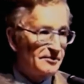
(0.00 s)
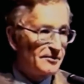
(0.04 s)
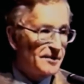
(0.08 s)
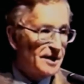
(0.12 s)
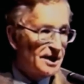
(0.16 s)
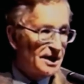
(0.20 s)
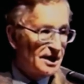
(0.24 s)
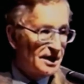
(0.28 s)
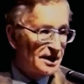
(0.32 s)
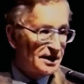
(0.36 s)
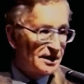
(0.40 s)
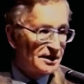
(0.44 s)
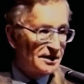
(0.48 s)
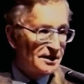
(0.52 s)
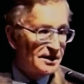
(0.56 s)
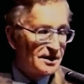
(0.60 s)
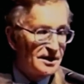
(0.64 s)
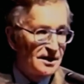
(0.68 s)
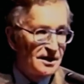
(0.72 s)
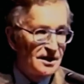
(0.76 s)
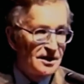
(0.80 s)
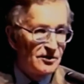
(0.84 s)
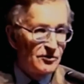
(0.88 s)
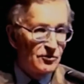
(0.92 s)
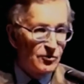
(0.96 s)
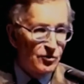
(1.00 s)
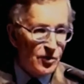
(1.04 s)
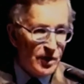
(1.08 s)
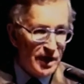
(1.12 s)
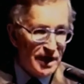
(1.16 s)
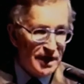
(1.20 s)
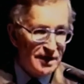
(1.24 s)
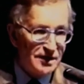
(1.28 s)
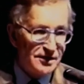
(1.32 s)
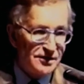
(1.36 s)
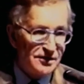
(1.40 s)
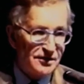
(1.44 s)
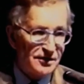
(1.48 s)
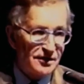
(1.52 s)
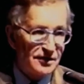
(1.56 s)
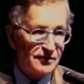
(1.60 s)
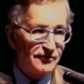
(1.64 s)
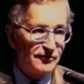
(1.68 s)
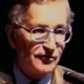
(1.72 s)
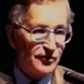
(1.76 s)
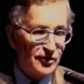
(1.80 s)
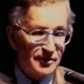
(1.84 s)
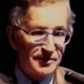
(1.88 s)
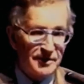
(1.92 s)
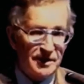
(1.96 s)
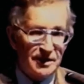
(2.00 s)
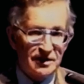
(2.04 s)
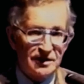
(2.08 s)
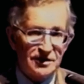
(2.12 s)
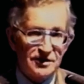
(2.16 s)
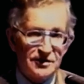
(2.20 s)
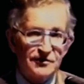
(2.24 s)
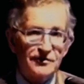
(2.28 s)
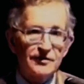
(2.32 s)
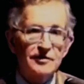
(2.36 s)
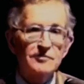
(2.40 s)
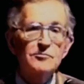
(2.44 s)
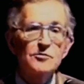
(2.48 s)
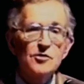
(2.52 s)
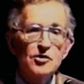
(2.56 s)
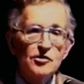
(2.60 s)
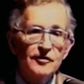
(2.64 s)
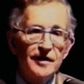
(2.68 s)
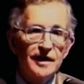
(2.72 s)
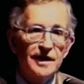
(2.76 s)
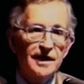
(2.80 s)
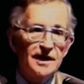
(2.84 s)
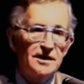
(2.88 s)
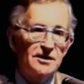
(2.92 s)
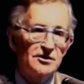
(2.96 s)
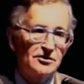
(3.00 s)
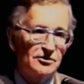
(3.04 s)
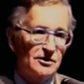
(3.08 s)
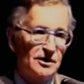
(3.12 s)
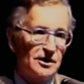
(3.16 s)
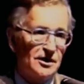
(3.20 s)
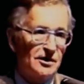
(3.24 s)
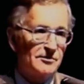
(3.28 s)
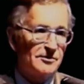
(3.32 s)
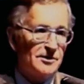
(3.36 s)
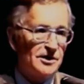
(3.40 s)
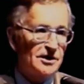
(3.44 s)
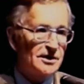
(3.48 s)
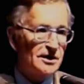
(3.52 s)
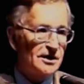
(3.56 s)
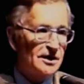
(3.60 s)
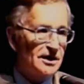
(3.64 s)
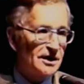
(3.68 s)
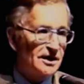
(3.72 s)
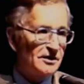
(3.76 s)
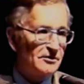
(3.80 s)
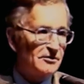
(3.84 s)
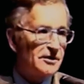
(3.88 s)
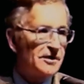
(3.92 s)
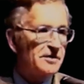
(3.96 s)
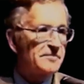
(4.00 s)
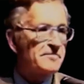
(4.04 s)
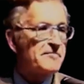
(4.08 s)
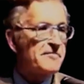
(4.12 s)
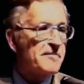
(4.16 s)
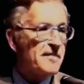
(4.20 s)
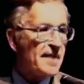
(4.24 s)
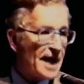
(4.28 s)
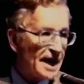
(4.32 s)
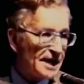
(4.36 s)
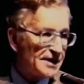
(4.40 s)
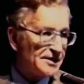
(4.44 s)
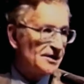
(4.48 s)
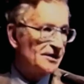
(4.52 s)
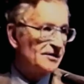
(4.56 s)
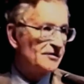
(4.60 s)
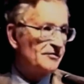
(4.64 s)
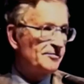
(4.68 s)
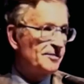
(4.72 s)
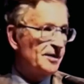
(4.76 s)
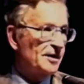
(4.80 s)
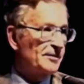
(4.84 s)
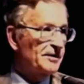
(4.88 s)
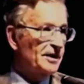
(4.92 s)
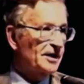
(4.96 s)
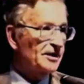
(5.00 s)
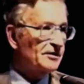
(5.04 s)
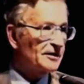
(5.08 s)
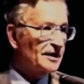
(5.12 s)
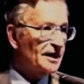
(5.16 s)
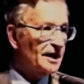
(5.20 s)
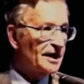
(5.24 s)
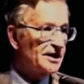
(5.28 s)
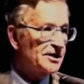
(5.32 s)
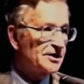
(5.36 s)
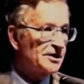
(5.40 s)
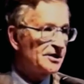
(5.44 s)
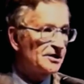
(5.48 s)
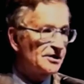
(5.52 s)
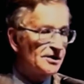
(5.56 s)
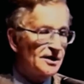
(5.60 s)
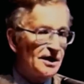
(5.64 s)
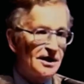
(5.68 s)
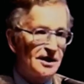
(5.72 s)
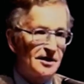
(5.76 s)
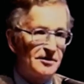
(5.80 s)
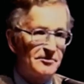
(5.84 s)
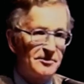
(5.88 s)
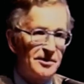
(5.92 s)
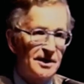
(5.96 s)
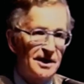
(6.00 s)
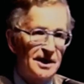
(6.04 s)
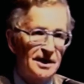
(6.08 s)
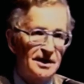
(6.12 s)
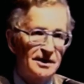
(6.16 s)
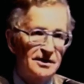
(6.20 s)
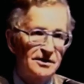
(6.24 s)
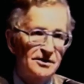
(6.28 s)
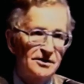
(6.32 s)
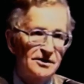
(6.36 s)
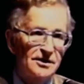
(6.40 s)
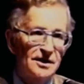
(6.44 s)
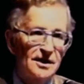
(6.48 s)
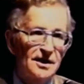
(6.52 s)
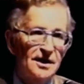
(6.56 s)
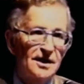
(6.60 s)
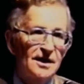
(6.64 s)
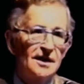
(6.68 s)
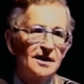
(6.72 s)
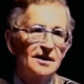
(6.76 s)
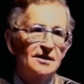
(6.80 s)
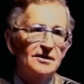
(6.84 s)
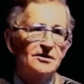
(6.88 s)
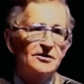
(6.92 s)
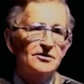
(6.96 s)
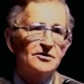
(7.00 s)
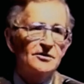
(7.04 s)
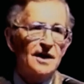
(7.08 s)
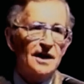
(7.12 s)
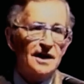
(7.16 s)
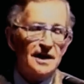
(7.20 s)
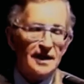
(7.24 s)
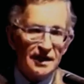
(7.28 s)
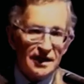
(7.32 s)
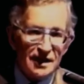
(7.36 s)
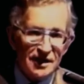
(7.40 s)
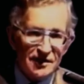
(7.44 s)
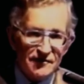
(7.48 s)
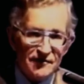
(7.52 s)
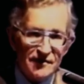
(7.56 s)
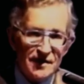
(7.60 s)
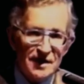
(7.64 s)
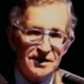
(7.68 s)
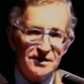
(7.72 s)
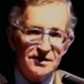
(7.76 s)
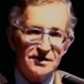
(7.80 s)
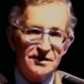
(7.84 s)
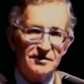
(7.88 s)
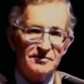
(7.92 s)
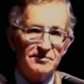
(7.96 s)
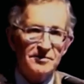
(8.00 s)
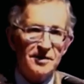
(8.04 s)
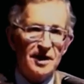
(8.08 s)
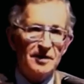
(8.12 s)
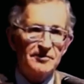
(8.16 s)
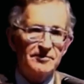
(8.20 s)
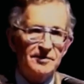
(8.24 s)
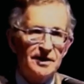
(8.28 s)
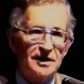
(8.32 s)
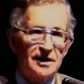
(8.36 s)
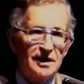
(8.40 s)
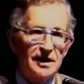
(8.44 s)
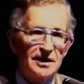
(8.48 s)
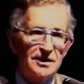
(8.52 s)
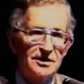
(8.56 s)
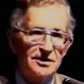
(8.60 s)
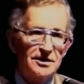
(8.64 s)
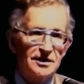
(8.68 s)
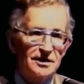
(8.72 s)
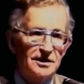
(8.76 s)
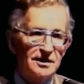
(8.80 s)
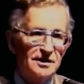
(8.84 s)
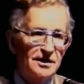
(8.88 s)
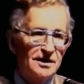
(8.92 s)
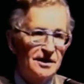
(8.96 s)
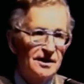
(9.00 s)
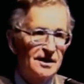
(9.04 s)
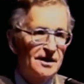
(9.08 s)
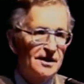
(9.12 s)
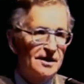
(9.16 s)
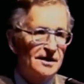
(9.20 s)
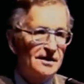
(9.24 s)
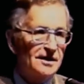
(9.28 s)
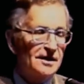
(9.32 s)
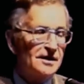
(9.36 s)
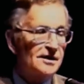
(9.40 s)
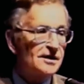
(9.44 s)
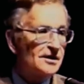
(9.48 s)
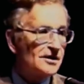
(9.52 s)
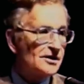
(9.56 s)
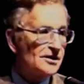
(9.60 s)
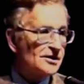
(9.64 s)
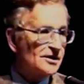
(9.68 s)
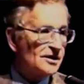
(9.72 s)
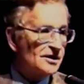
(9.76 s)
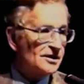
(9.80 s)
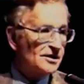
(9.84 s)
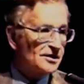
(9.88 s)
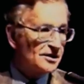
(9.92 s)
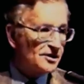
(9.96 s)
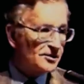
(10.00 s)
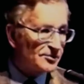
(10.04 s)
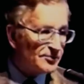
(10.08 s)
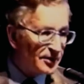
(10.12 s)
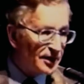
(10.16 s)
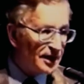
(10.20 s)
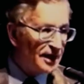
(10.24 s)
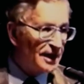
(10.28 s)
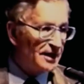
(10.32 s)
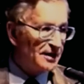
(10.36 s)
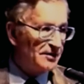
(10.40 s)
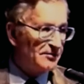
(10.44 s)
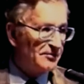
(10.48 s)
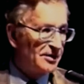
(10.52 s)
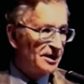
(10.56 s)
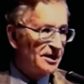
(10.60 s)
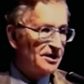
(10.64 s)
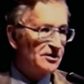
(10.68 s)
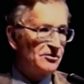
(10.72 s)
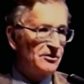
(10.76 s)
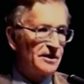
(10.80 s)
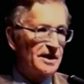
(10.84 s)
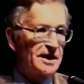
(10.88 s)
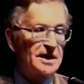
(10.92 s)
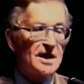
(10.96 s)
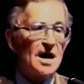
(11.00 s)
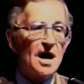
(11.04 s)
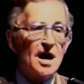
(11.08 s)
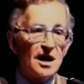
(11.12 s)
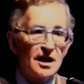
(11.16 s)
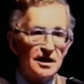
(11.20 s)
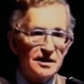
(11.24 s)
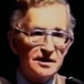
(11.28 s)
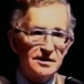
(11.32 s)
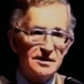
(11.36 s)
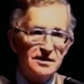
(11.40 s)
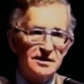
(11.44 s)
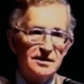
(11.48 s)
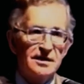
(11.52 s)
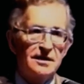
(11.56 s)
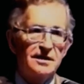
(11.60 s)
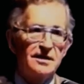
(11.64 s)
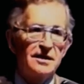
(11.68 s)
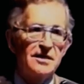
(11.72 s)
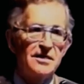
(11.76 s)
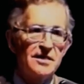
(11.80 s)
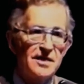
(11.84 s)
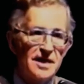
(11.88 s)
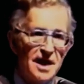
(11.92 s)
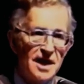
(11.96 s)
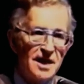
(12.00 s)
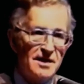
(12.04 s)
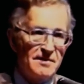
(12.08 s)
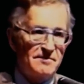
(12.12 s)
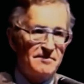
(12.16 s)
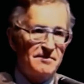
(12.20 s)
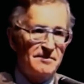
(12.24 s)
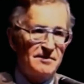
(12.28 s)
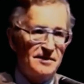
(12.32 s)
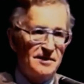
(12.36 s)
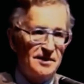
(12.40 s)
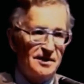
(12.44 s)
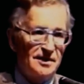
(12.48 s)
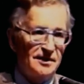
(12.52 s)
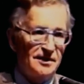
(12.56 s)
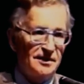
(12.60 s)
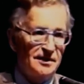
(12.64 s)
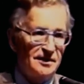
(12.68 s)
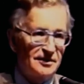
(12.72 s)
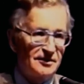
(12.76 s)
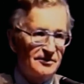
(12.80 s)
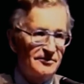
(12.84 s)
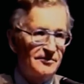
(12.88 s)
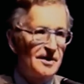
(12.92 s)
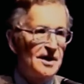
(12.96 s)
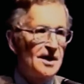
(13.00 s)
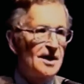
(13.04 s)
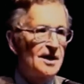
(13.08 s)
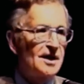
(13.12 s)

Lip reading: meaning ways, formulas for moving into a community with massive public relations campaigns to try to convince the population that there's a split between us and them. You know,